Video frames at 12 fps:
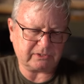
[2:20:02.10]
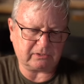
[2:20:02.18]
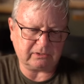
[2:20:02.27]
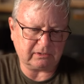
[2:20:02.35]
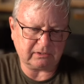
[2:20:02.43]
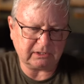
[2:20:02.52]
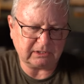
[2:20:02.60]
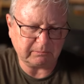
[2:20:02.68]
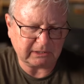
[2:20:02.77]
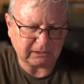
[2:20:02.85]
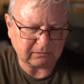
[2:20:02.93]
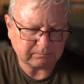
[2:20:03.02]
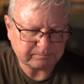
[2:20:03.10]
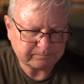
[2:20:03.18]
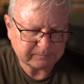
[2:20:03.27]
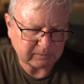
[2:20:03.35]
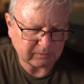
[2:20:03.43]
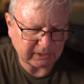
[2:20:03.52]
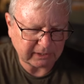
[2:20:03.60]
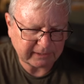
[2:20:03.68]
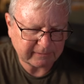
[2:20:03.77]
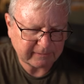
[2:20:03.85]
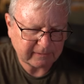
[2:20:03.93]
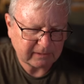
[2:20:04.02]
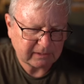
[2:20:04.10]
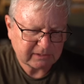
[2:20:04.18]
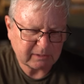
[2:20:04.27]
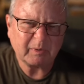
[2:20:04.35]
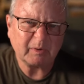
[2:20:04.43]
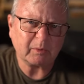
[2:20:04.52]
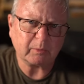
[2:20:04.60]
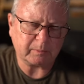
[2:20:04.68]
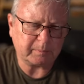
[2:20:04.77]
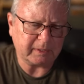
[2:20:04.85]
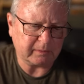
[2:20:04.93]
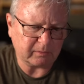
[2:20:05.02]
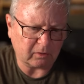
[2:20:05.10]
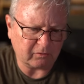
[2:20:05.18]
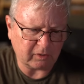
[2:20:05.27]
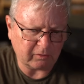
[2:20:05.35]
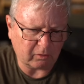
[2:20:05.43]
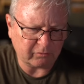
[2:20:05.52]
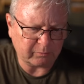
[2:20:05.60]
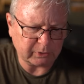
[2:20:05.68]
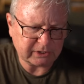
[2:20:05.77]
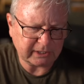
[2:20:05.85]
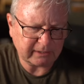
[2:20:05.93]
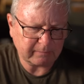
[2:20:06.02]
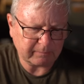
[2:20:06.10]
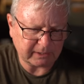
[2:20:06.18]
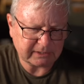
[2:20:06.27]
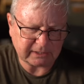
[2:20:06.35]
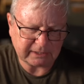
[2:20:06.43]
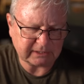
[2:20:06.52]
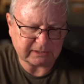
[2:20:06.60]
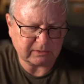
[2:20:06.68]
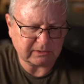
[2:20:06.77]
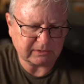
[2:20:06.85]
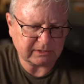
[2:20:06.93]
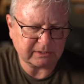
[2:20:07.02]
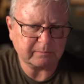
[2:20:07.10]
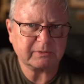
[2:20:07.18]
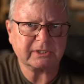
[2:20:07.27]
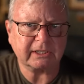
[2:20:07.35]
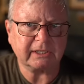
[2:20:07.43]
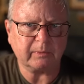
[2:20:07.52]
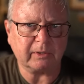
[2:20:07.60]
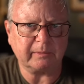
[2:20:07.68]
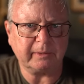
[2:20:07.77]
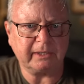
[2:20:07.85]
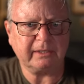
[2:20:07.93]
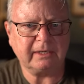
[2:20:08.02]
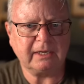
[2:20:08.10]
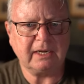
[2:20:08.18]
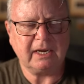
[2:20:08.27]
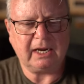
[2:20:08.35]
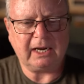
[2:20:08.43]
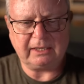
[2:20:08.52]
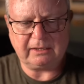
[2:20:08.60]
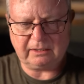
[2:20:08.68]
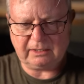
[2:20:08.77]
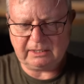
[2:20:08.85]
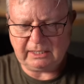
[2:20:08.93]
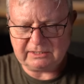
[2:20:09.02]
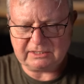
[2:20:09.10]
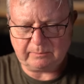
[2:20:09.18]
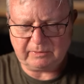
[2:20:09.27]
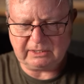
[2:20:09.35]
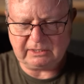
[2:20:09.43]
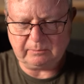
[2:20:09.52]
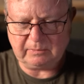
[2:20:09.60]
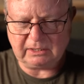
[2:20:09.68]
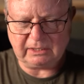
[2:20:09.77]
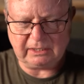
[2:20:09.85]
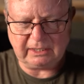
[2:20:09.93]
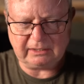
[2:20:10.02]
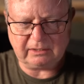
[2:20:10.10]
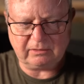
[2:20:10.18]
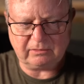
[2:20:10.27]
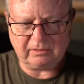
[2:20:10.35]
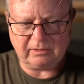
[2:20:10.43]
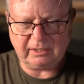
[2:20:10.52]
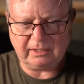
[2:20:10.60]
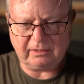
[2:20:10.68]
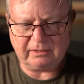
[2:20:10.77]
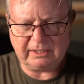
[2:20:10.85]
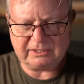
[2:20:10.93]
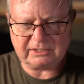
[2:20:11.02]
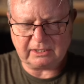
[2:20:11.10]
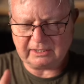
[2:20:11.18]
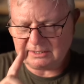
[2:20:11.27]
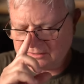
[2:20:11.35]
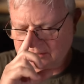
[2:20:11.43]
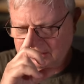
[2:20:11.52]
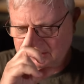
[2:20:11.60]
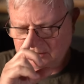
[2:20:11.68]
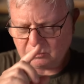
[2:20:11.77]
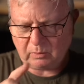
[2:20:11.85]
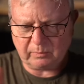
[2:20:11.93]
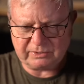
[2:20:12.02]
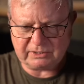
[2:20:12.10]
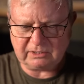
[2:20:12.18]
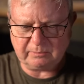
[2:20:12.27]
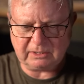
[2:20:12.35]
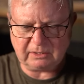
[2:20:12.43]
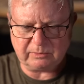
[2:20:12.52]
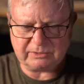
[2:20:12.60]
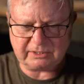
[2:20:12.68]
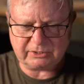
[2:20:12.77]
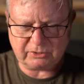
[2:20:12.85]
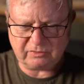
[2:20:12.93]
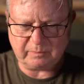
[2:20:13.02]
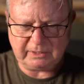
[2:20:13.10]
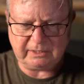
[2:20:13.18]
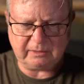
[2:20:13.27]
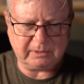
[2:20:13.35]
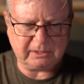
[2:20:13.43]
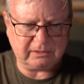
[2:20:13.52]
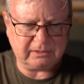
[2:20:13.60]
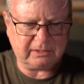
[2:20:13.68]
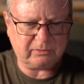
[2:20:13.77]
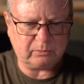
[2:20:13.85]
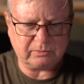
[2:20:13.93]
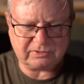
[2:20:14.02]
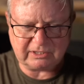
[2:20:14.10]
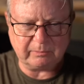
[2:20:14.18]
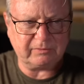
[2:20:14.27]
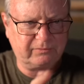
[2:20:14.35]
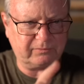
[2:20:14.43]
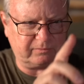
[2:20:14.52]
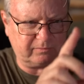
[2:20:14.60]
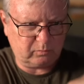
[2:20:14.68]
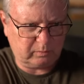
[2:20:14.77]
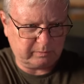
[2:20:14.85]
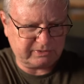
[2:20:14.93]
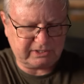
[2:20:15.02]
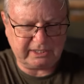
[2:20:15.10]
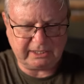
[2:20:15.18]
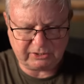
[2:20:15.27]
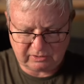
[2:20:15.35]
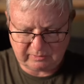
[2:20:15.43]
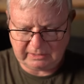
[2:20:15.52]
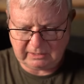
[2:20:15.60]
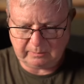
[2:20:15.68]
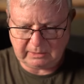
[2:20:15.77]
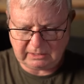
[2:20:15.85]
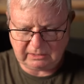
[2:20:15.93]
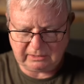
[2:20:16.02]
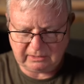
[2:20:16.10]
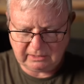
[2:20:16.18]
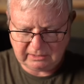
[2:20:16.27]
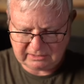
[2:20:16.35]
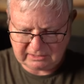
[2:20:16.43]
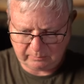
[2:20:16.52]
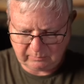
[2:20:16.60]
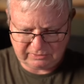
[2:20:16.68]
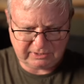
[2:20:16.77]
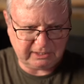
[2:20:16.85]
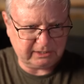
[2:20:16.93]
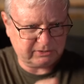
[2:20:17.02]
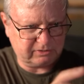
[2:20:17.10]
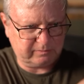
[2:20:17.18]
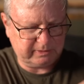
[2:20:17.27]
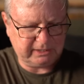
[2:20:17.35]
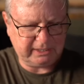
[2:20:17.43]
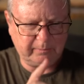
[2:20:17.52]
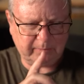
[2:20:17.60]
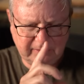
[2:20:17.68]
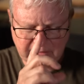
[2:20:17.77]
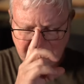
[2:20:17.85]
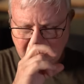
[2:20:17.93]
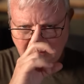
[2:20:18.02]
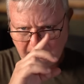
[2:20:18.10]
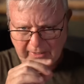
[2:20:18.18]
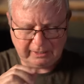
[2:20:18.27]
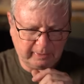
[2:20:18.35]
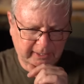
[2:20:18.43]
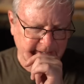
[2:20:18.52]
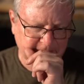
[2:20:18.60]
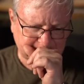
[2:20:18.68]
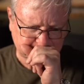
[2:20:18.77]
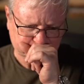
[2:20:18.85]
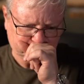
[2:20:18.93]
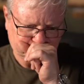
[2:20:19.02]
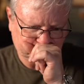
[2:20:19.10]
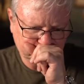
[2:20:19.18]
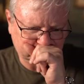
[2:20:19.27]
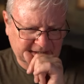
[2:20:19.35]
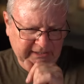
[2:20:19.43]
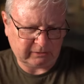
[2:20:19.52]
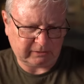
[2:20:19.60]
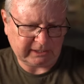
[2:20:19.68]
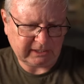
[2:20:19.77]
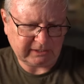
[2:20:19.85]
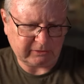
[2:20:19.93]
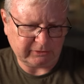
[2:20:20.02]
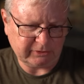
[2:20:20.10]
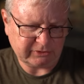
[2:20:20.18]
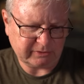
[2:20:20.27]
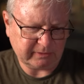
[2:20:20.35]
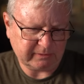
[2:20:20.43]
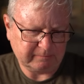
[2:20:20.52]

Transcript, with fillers: on the in the middle, really. Some people would be off-putting, but it didn't didn't particularly worry me. I it had something in the middle, and I don't I didn't think that what was in the middle was should have been in the middle, and I thought some of what was there should have been in the middle, and some was there should have been there. But but anyway, I got I kind of got used to it.